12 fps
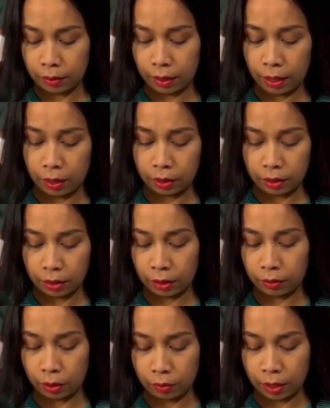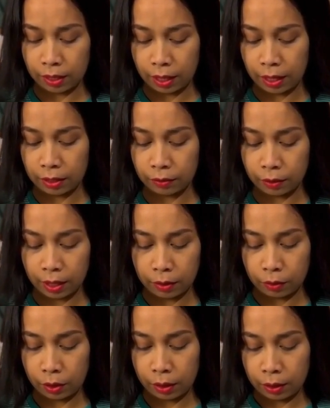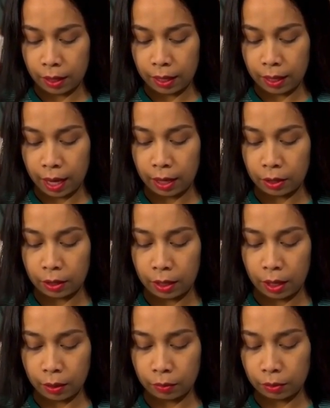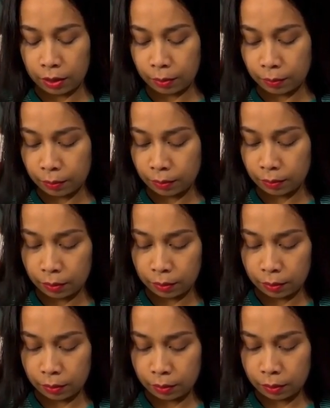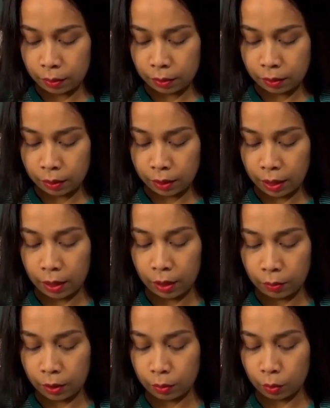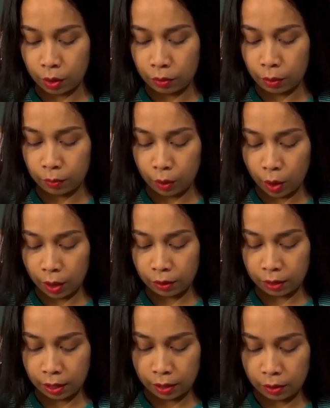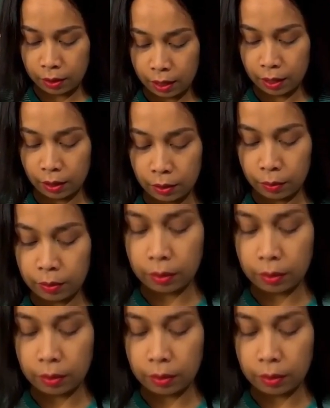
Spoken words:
Then it just gives a really nice flavor. It actually comes a little bit more of a pause here and there.